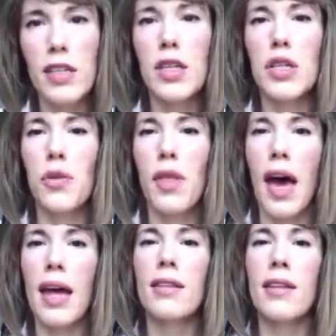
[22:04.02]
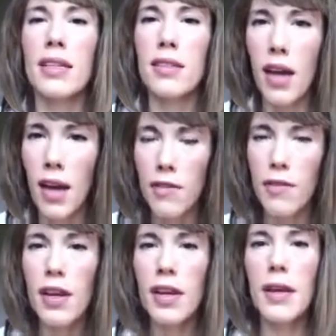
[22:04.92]
to do that, and that's kind of
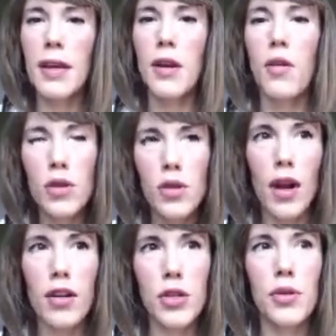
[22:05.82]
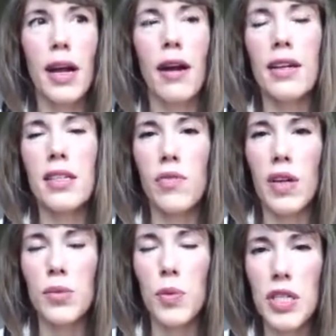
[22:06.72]
those are our 2 areas of
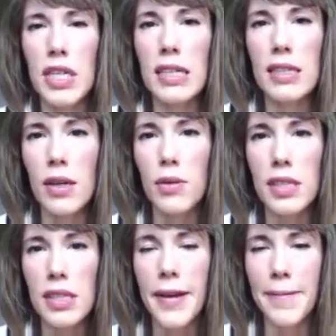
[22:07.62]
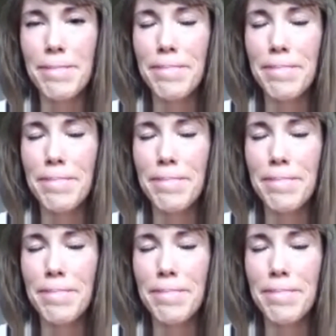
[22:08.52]
expertise, I would say.